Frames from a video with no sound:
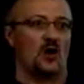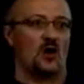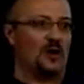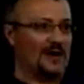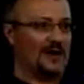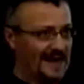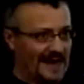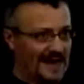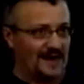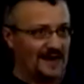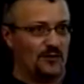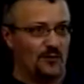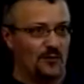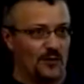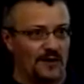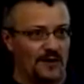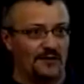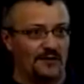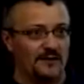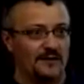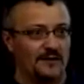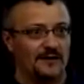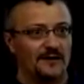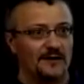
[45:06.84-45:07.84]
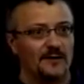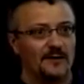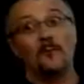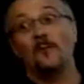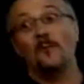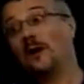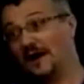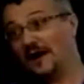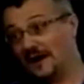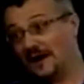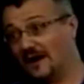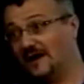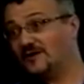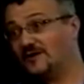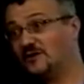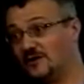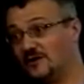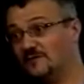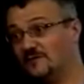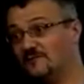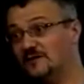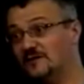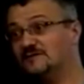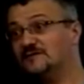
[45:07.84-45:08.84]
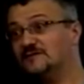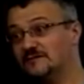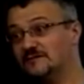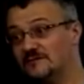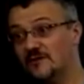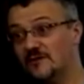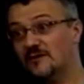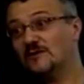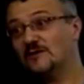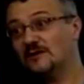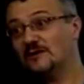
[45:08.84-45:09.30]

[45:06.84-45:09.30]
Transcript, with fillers: anywhere. But how do you convince a grower?